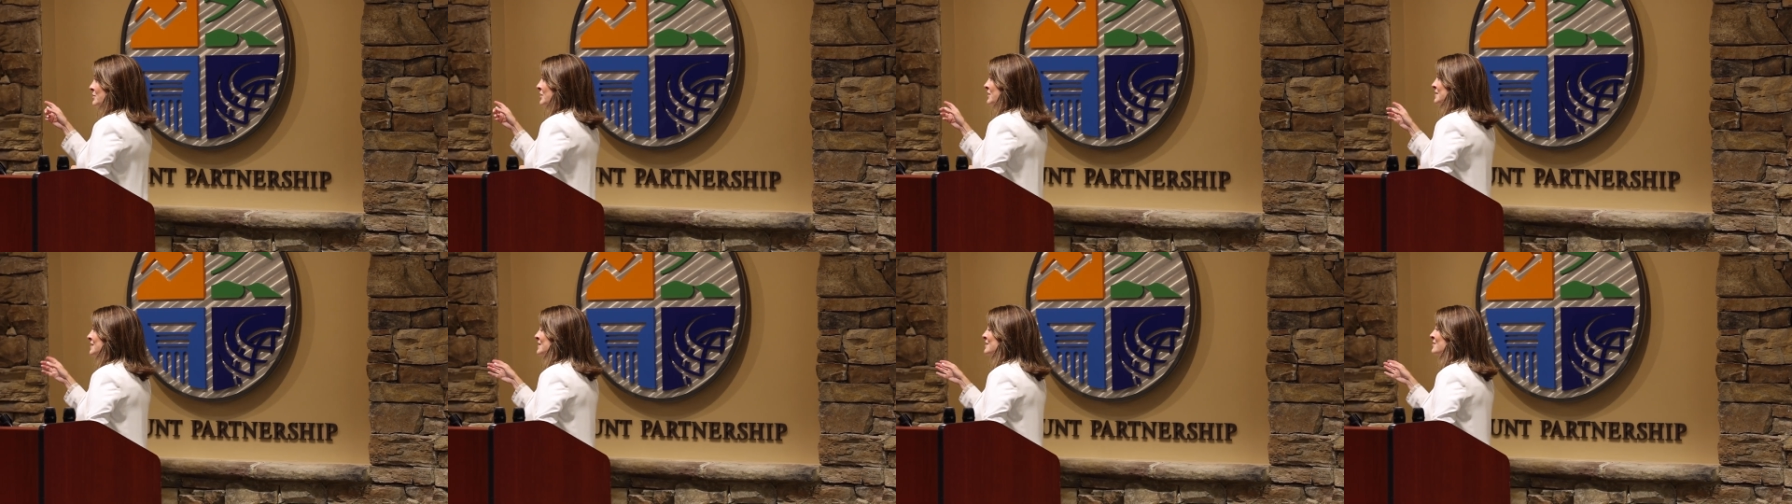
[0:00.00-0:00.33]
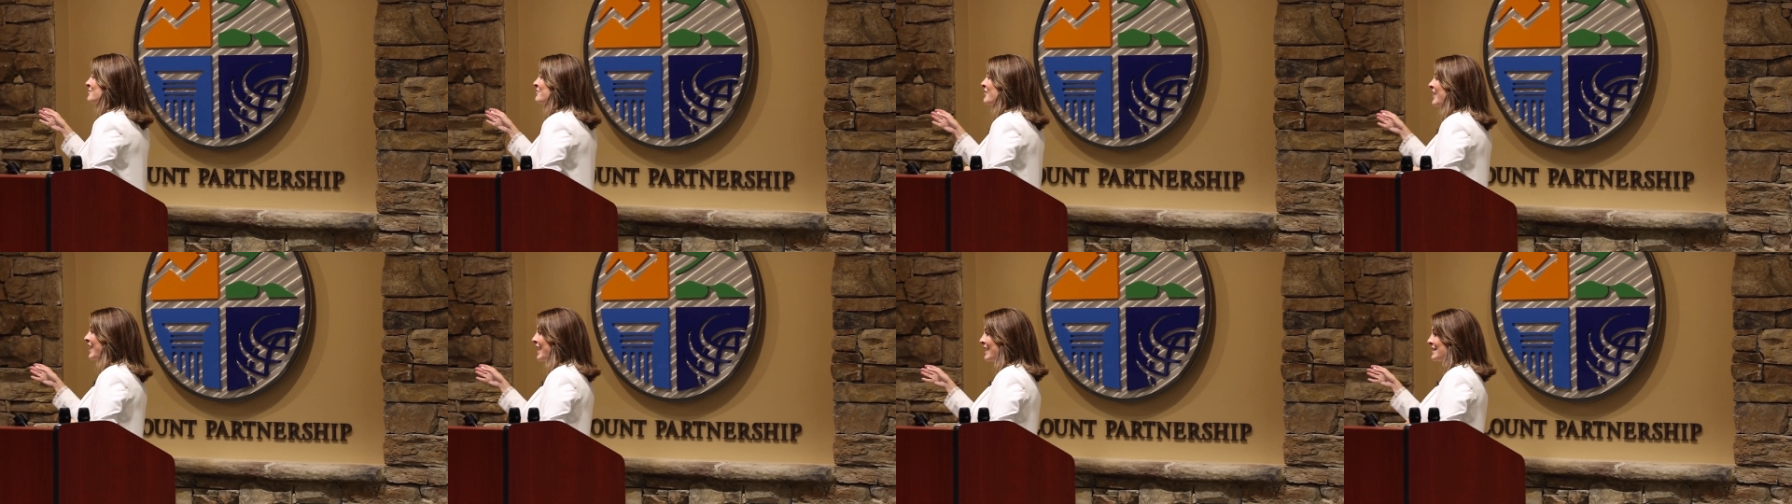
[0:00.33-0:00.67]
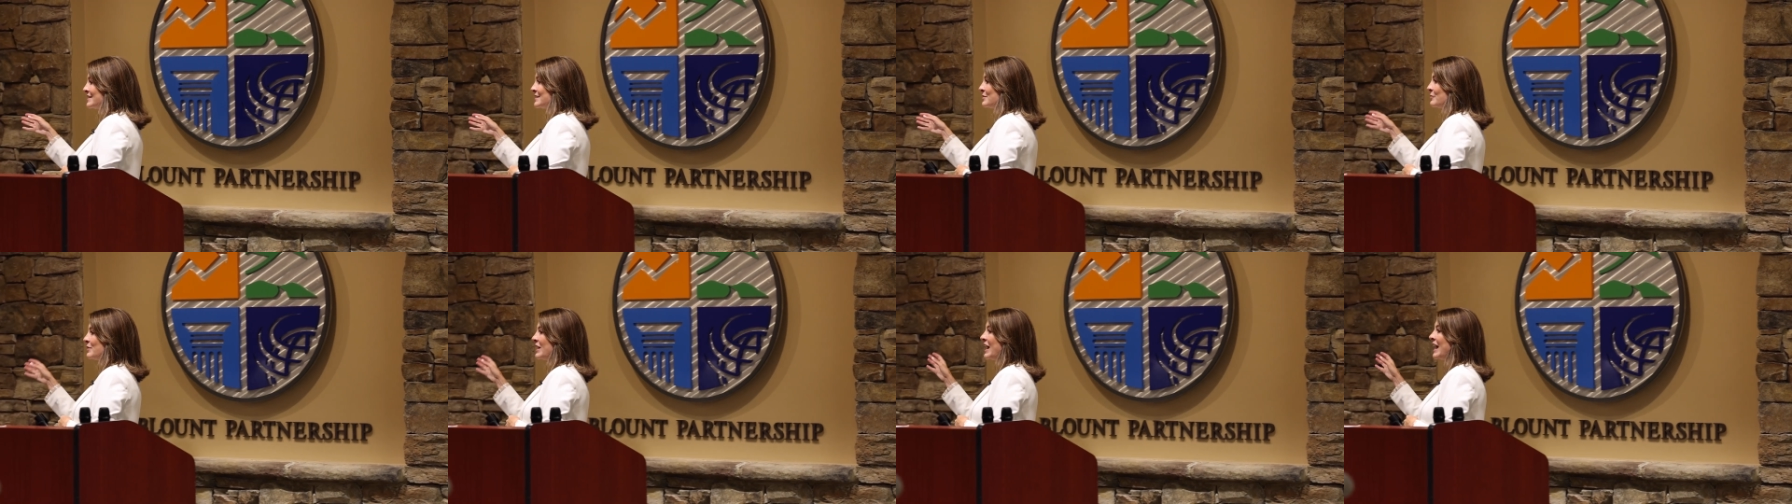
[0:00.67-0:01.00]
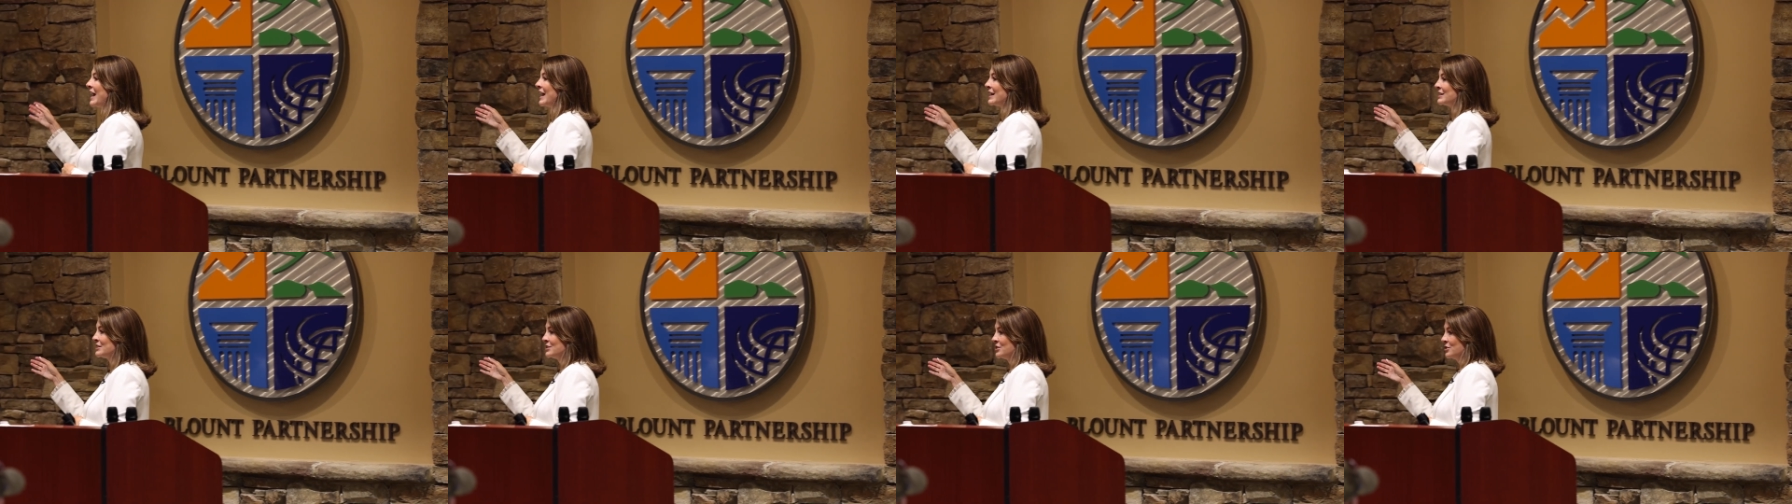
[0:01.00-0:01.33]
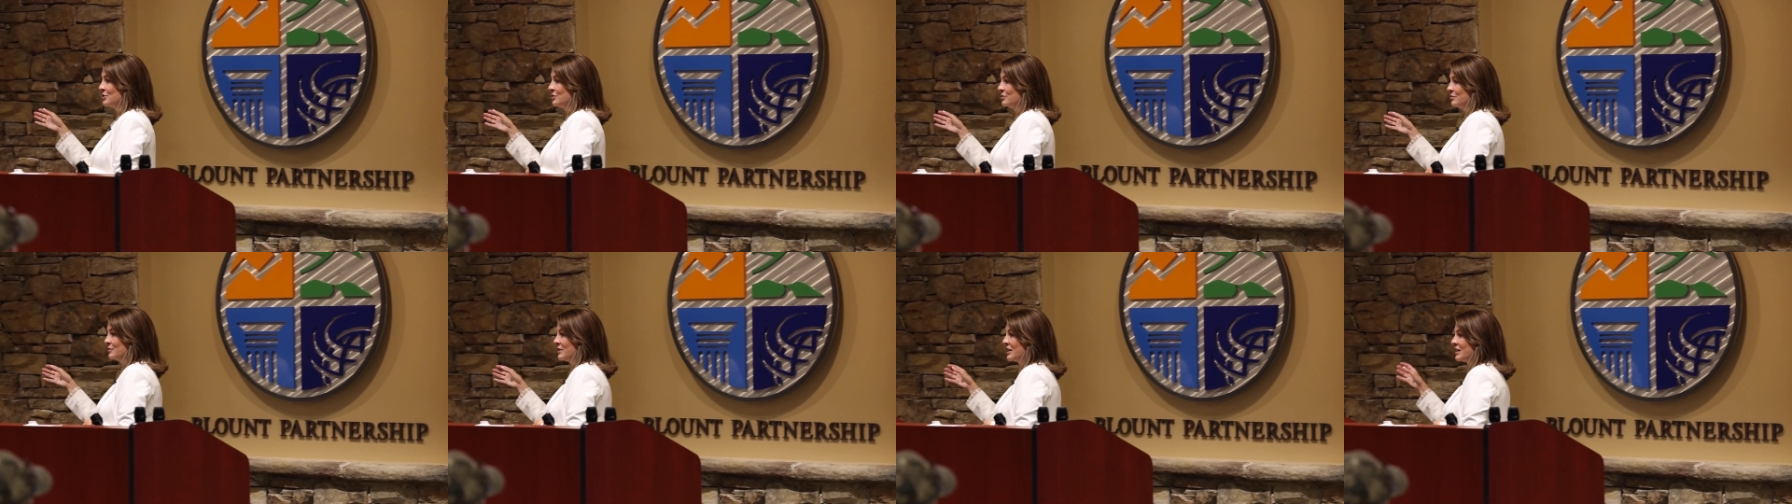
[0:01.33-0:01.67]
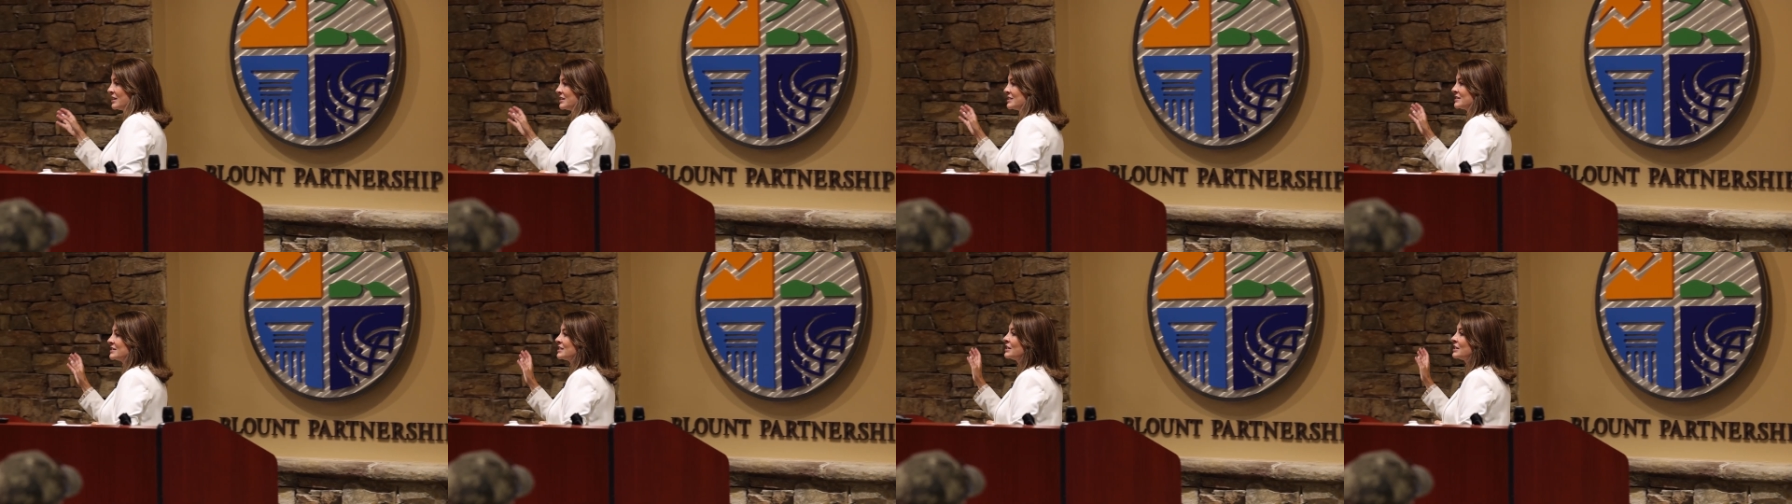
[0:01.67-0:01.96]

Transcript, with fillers: because it's fast and we had to. We had a